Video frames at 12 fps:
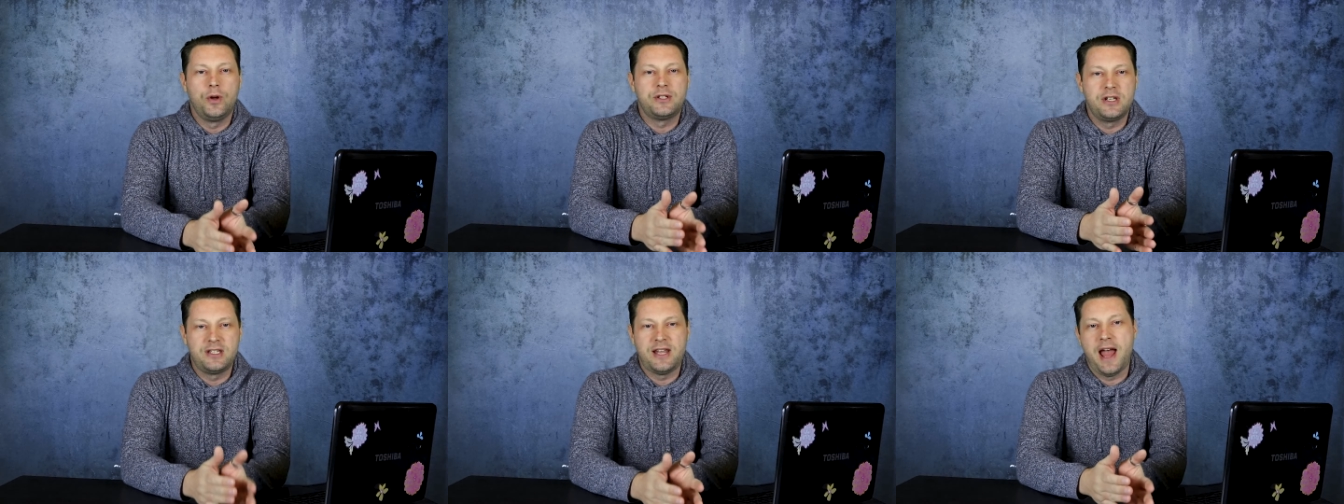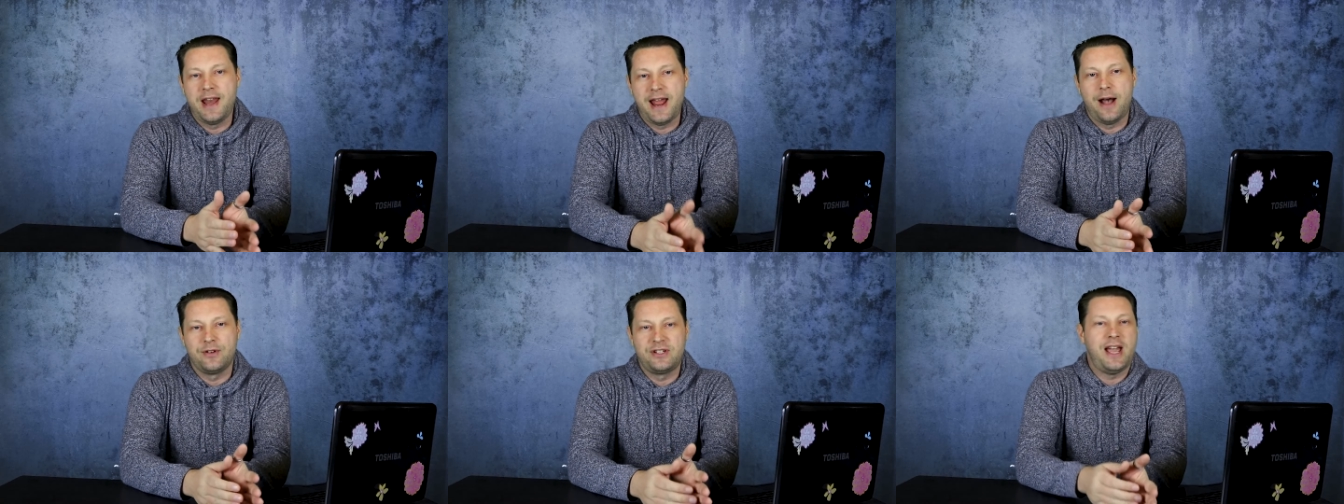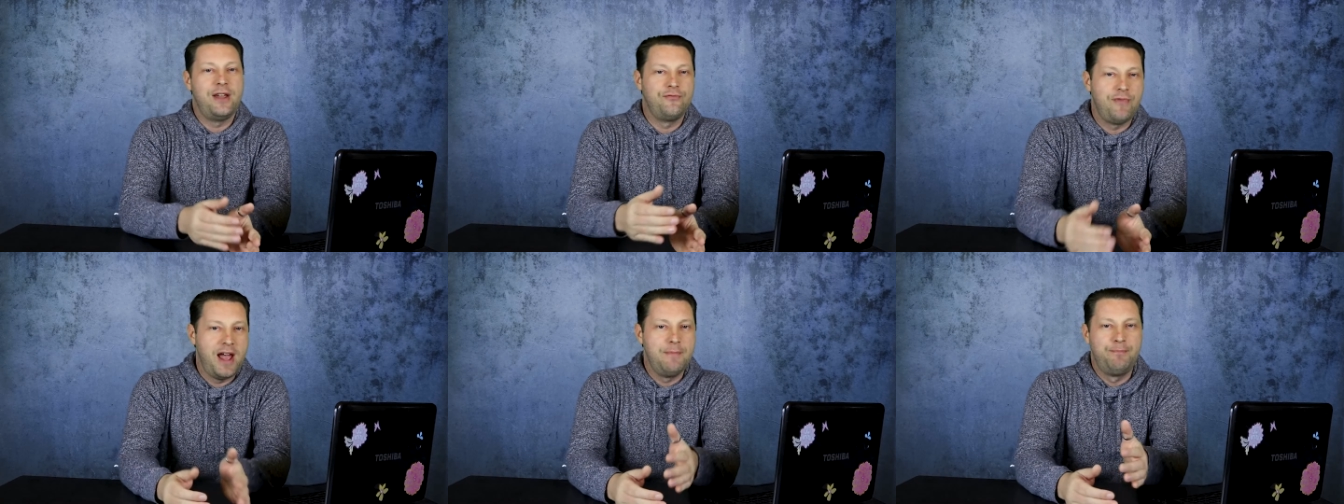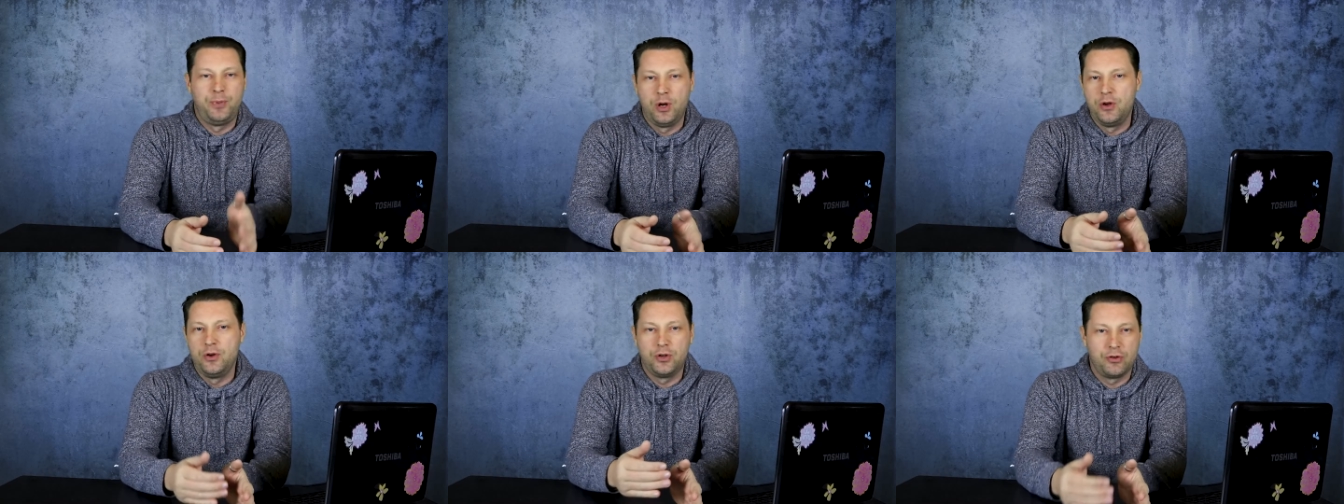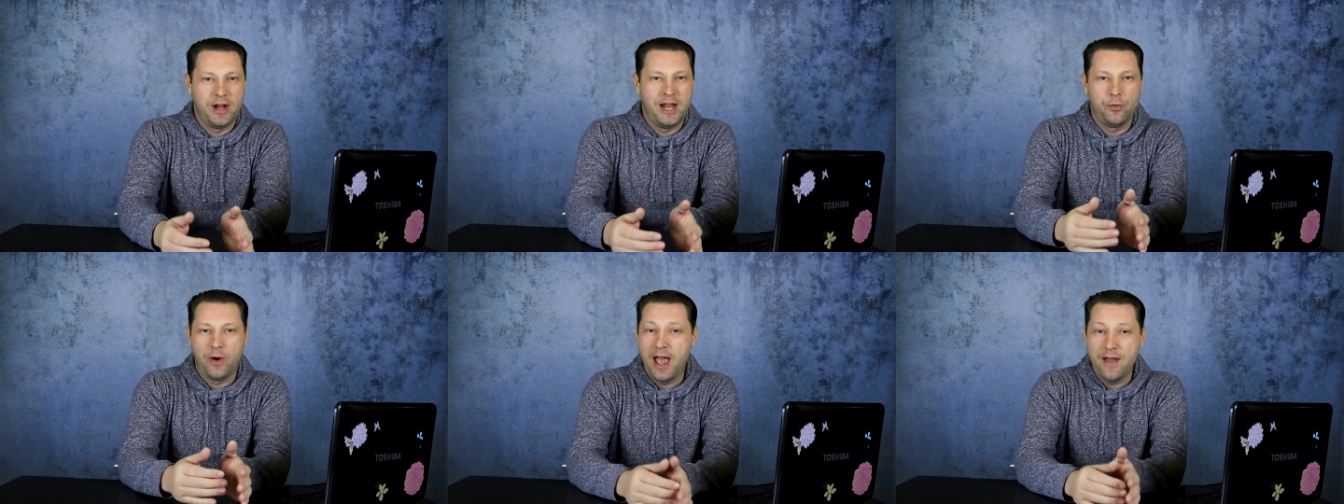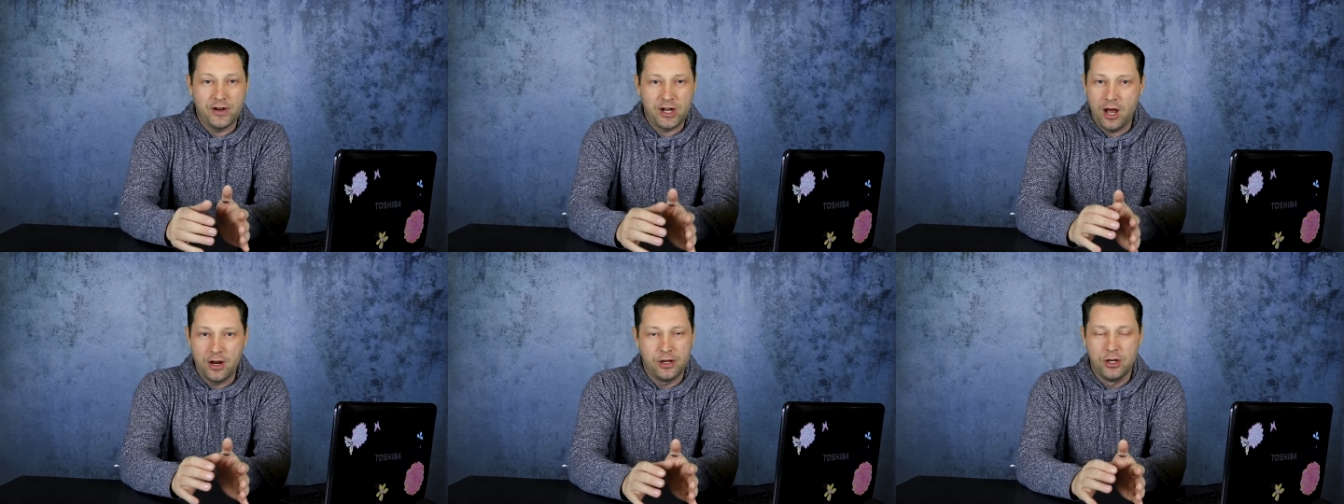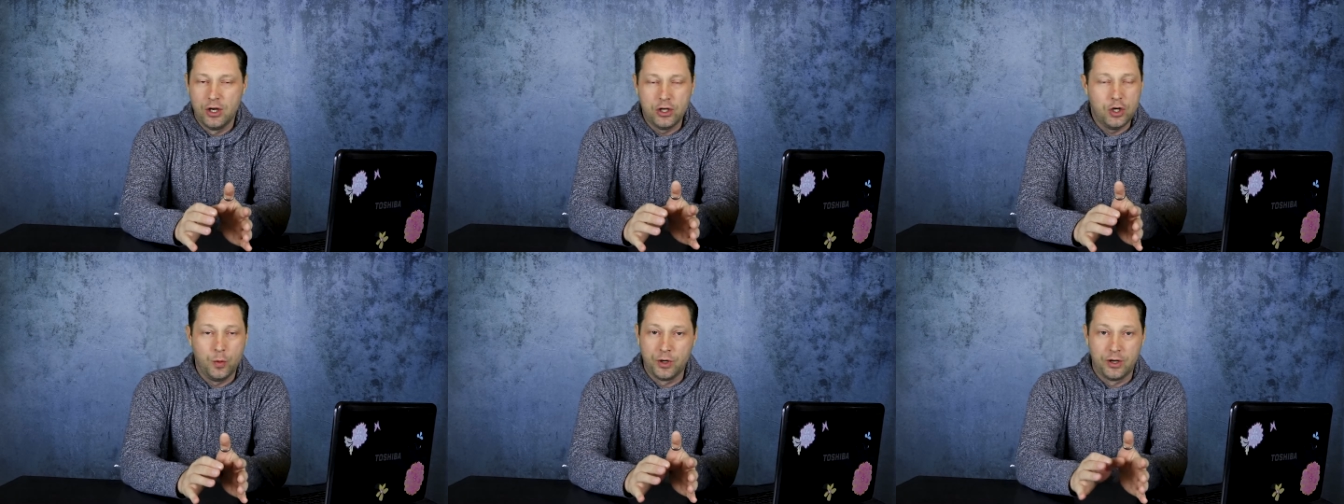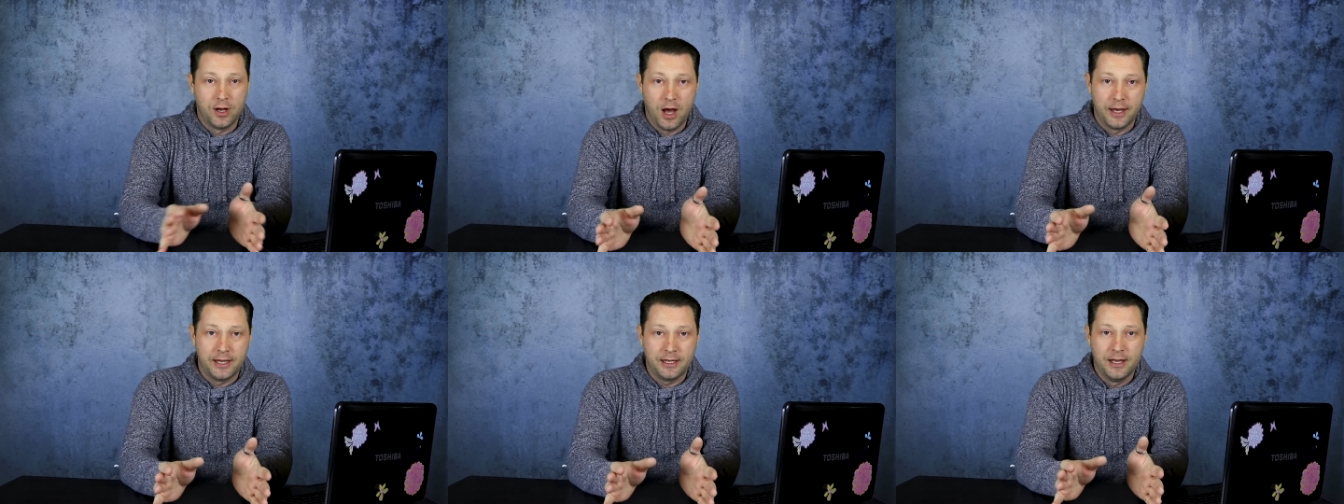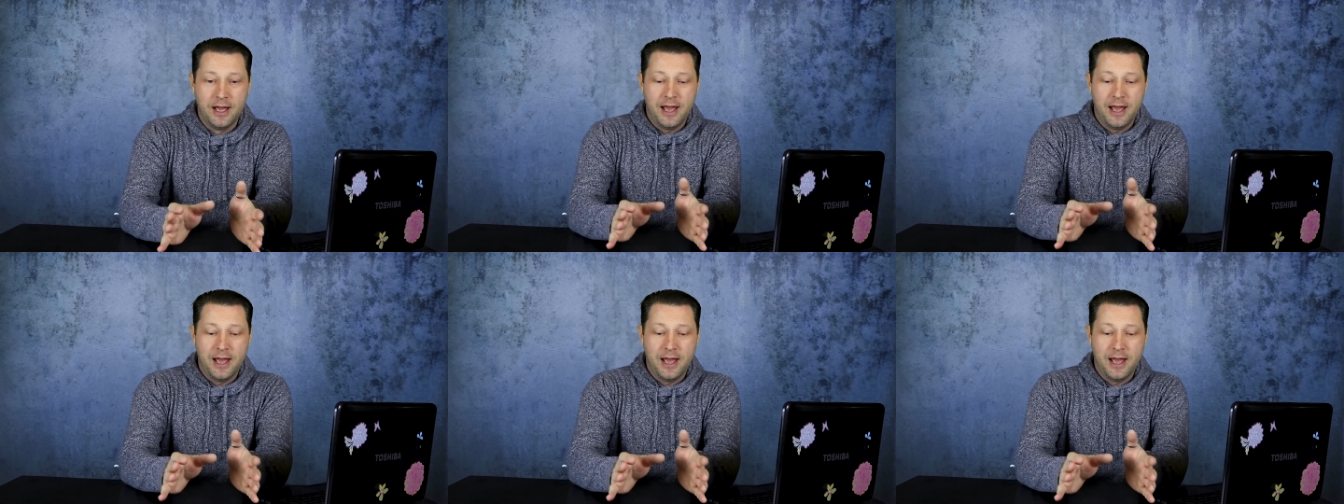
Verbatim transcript: want to stand out, say red, blue, green, whatever color you would like.